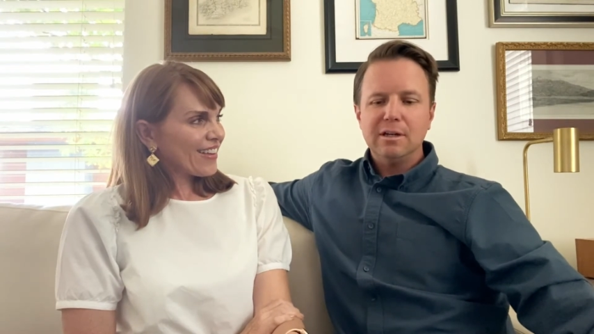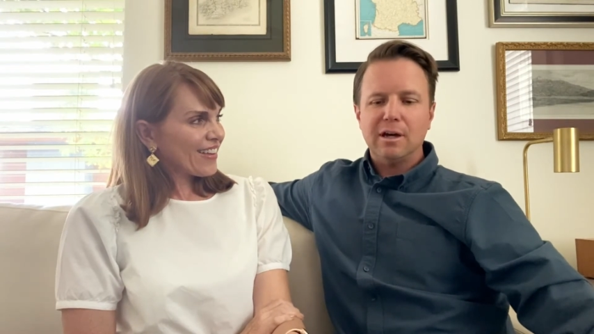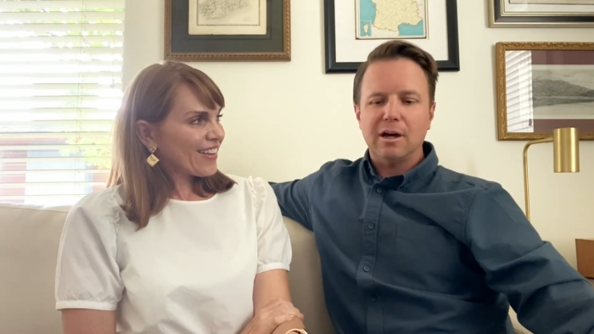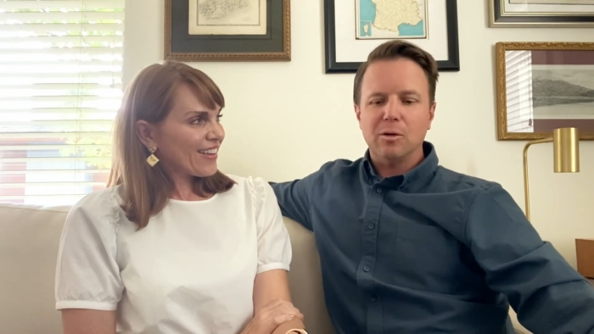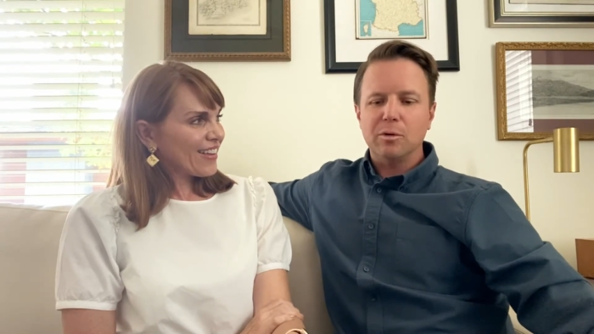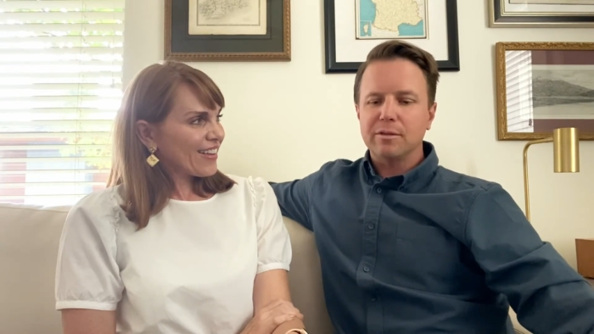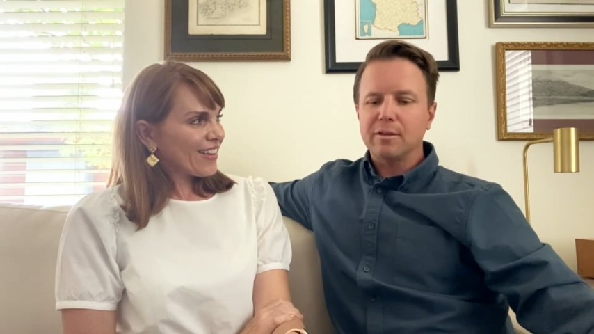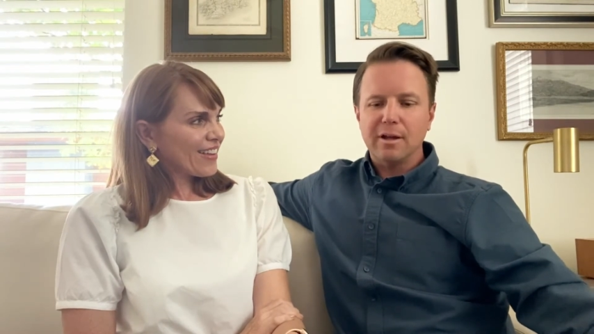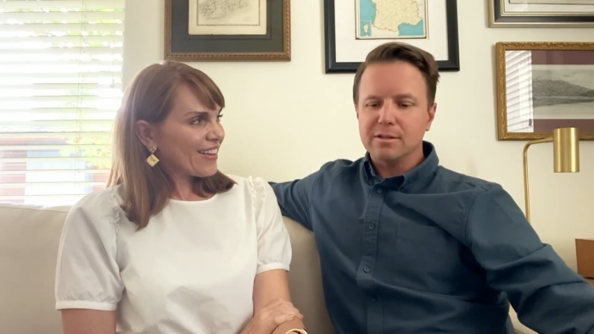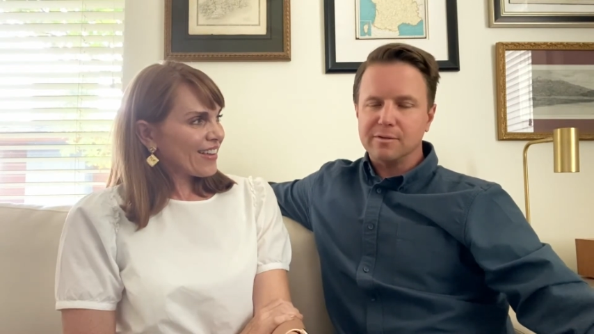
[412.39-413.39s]
Speaker 1: Uh, with
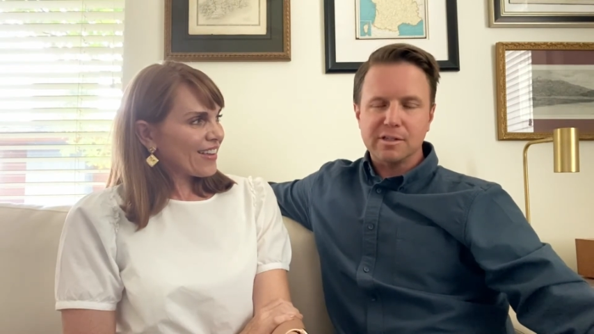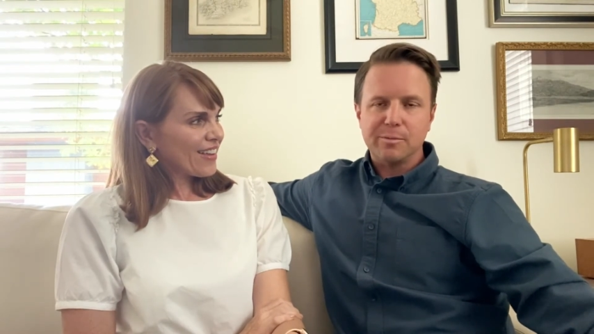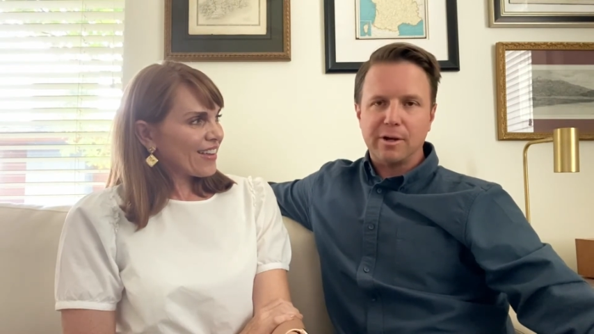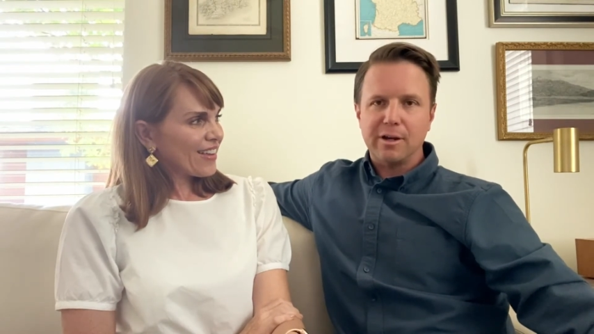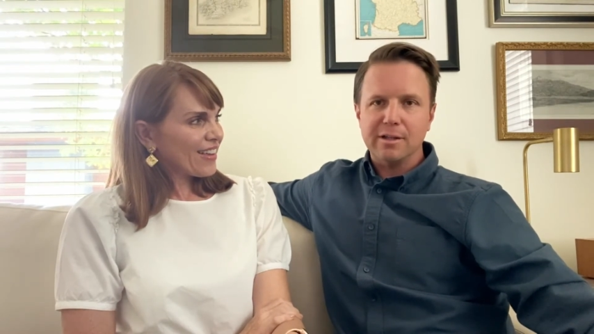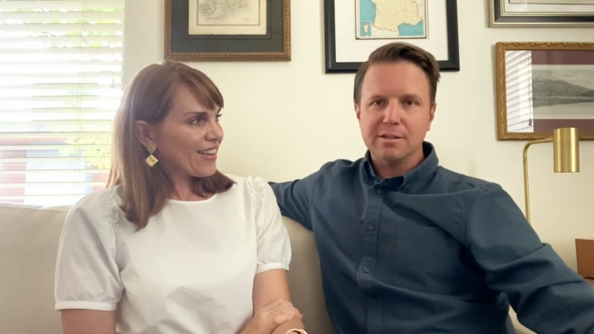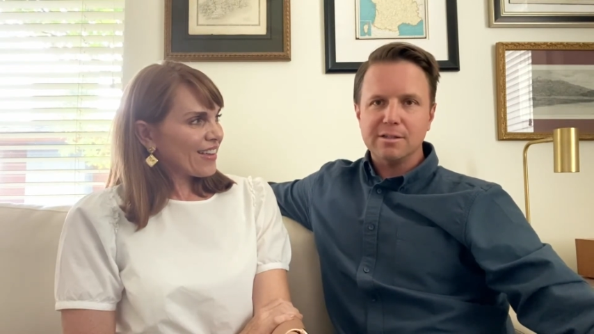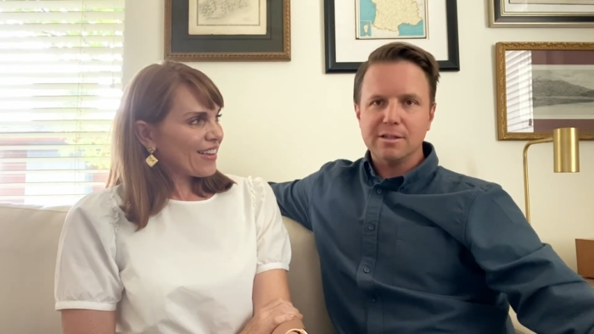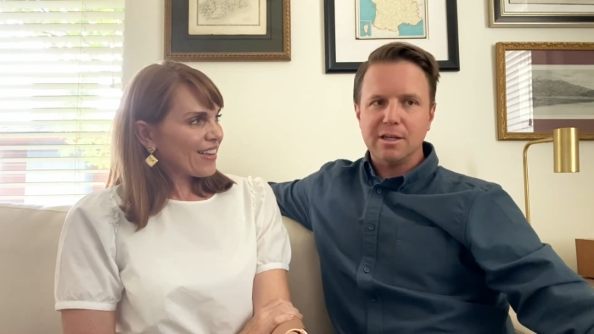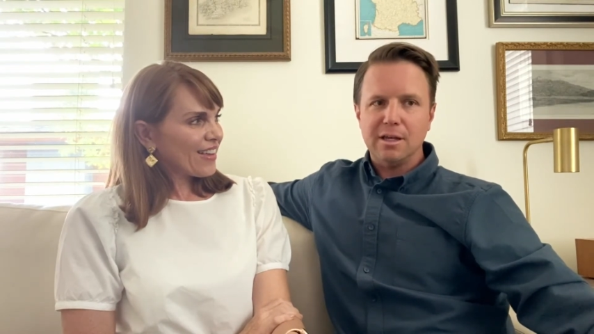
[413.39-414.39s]
tons of
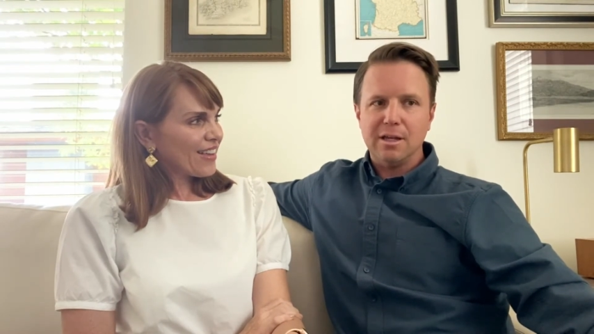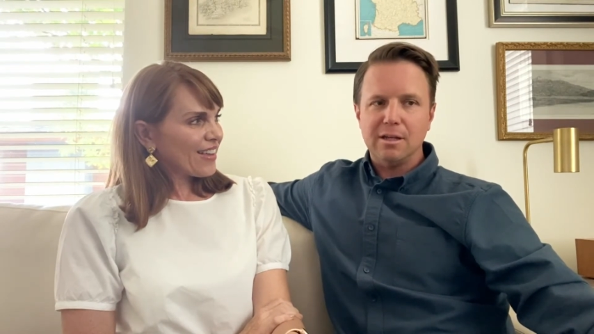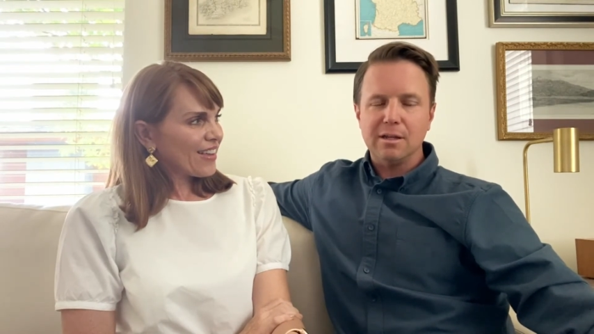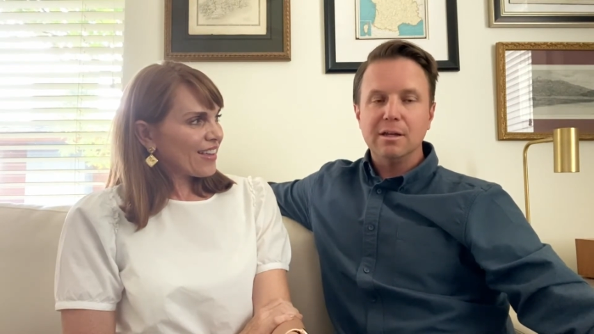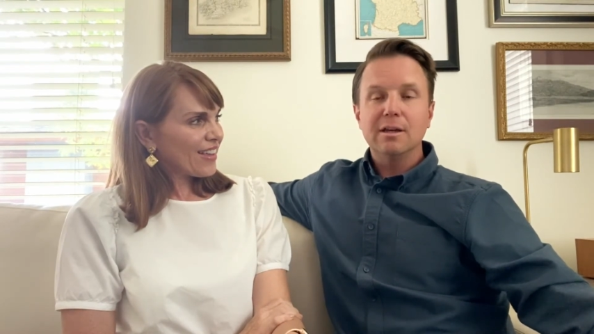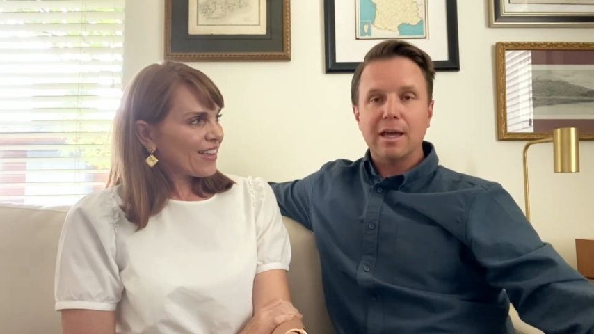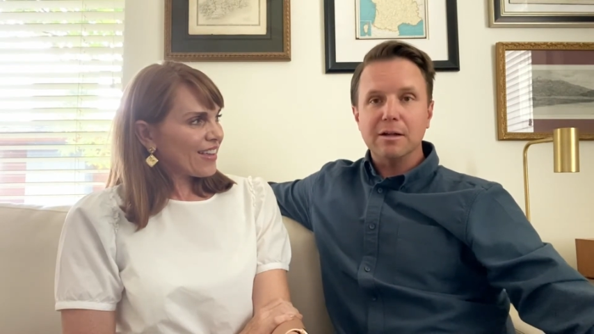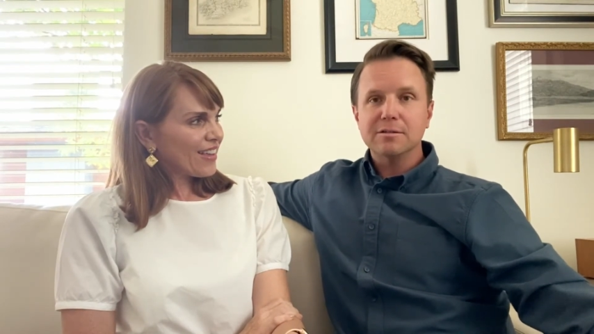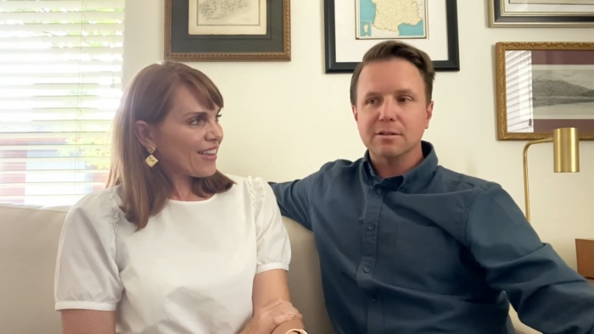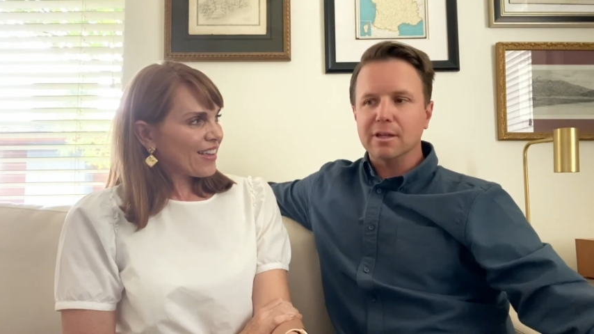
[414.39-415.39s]
experience in
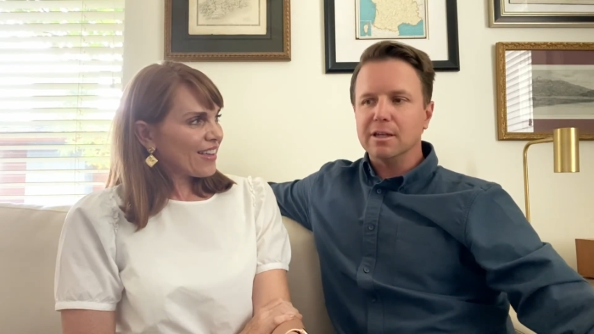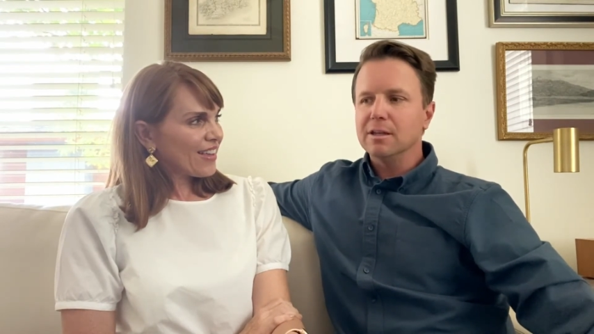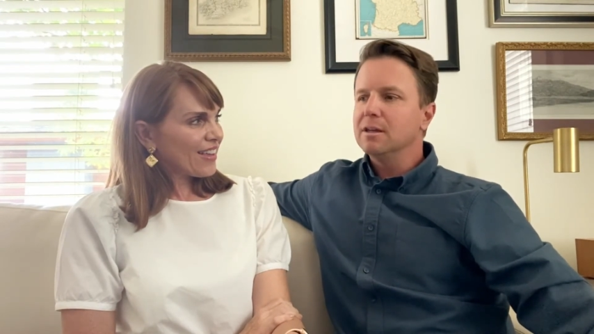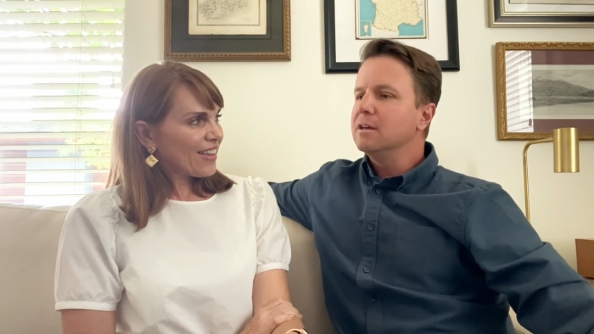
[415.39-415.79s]
counseling